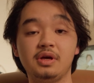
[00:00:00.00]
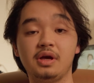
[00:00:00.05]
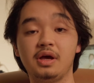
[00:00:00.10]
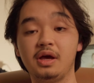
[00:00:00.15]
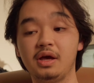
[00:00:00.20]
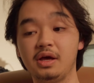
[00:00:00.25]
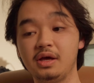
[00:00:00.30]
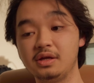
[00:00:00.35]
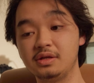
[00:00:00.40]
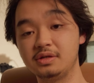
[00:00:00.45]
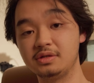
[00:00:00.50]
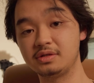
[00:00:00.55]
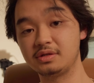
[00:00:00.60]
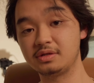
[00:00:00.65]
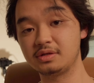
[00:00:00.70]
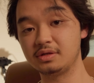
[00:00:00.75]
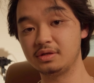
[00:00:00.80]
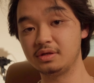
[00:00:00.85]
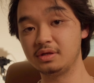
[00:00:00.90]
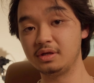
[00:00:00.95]

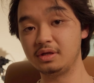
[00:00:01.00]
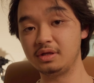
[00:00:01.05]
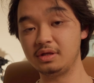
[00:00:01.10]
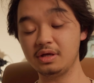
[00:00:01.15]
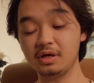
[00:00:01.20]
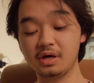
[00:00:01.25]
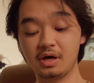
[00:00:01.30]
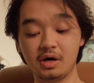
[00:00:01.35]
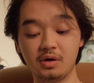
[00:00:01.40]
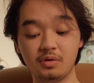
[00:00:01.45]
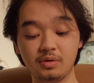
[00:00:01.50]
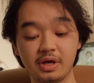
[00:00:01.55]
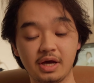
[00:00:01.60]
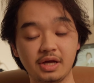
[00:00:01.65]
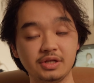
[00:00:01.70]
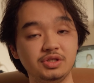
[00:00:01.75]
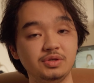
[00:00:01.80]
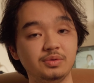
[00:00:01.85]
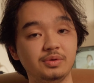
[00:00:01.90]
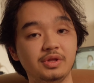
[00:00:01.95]
and yeah, I'll
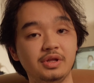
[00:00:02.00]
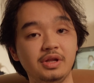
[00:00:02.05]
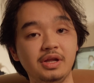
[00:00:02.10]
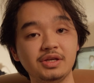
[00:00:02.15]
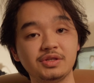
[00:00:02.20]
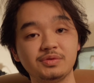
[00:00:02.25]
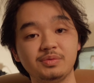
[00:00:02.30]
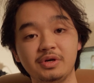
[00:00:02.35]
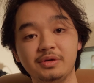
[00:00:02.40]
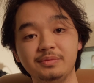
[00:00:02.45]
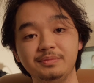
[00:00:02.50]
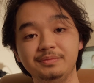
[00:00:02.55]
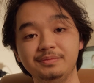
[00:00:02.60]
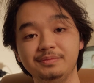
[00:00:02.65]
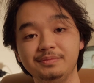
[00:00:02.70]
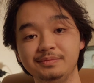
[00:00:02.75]
catch you on the next one.